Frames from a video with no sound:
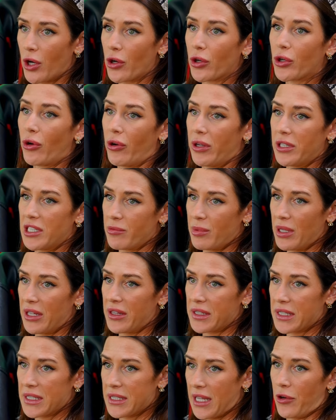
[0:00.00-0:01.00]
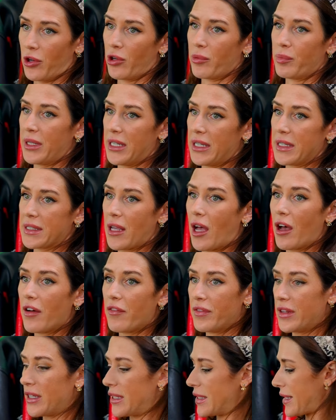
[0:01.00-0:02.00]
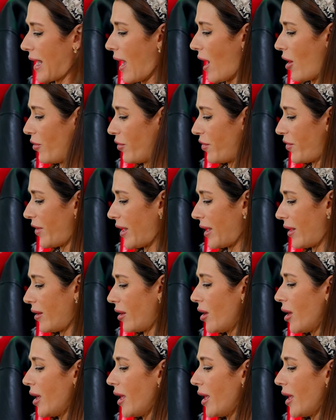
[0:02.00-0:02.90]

are going to be the centerpiece of this outfit.